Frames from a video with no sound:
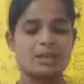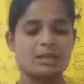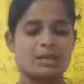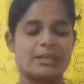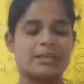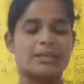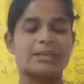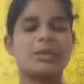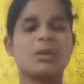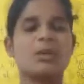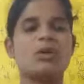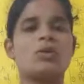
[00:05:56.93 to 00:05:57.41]

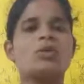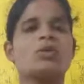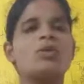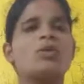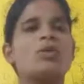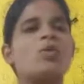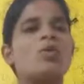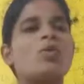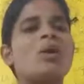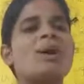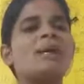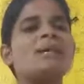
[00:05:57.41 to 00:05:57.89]
Now,
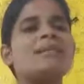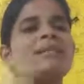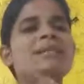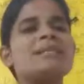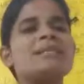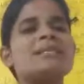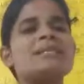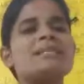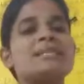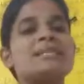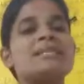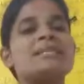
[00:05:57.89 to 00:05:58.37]
what
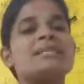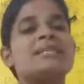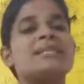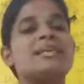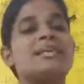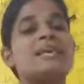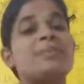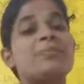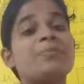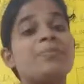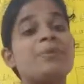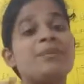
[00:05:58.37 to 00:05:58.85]
is the
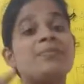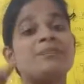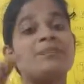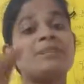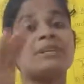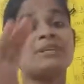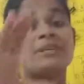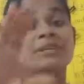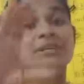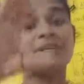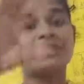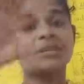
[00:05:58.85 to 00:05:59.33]
shape of
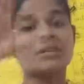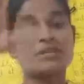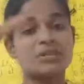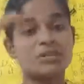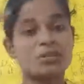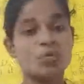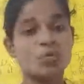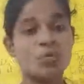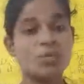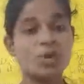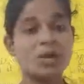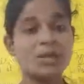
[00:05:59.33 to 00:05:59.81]
the earth?
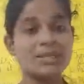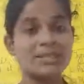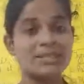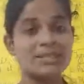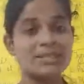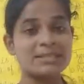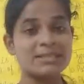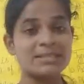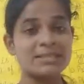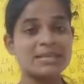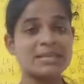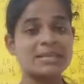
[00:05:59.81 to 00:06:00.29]
What
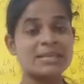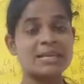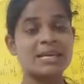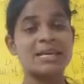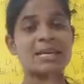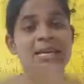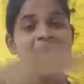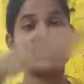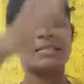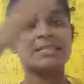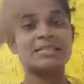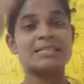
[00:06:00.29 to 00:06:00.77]
is the
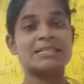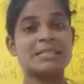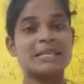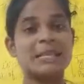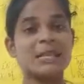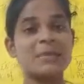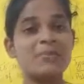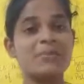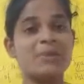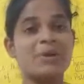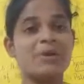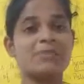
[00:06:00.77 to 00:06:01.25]

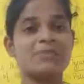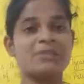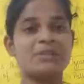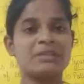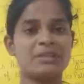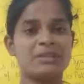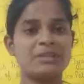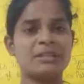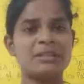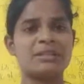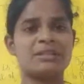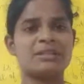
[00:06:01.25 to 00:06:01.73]
shape of the
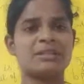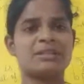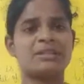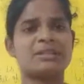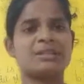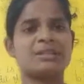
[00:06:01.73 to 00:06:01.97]
earth?